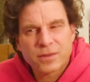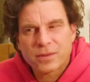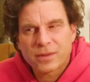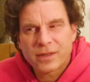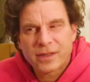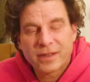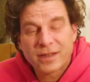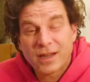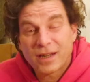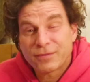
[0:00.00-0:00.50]
or
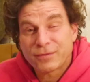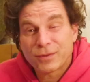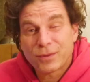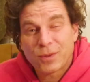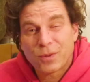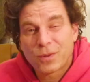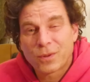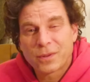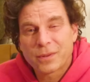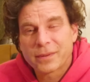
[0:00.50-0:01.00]
a novel
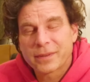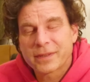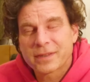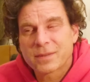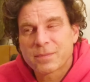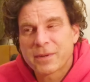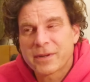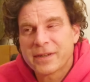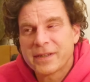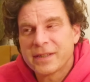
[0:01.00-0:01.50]
horror
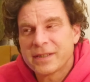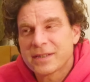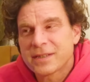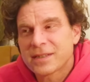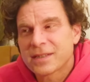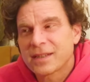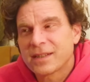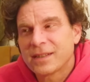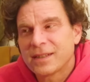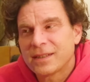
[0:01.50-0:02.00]

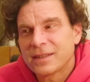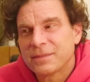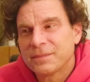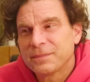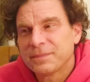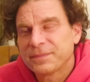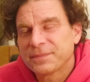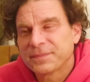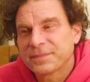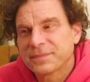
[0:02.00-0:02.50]
experience.
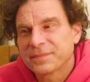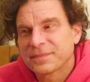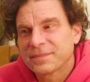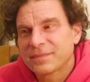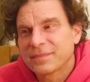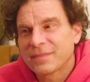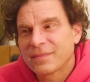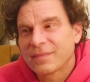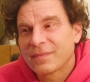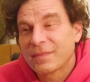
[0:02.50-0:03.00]

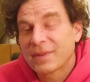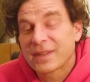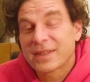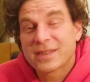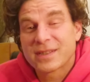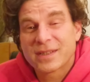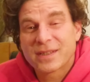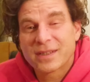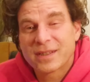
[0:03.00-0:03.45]
Because